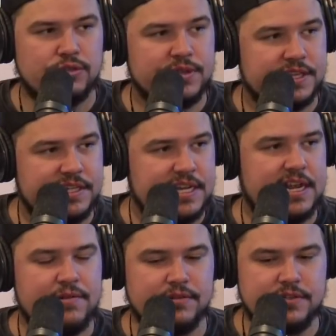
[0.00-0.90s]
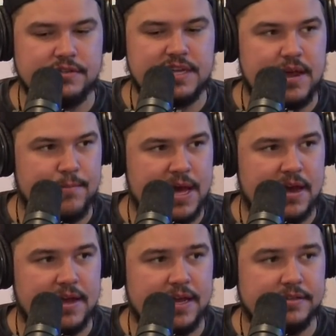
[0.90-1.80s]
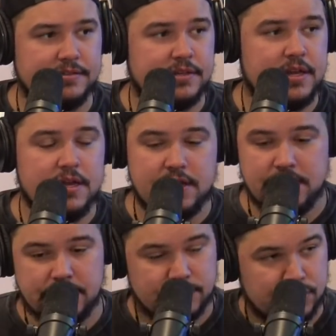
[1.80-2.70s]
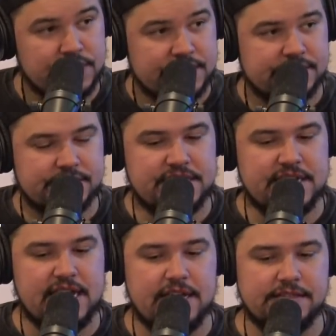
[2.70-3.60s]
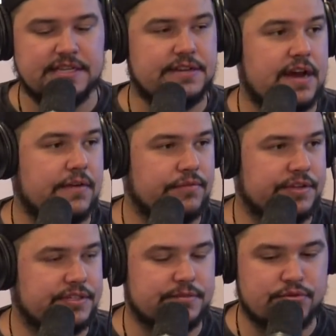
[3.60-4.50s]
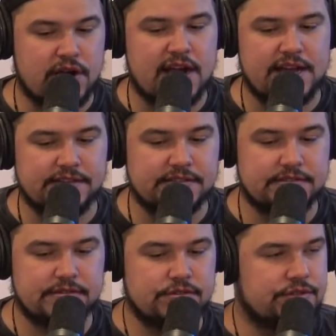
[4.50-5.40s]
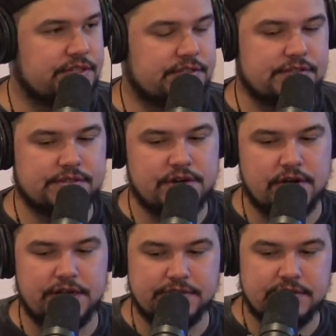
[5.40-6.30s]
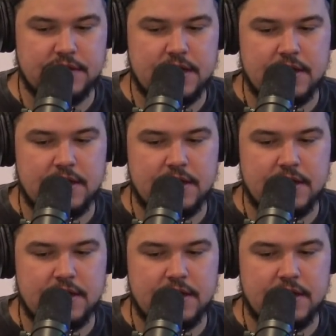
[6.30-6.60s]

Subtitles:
Which when the DNA results came back as Julius's DNA, did not really surprise Julius's attorneys.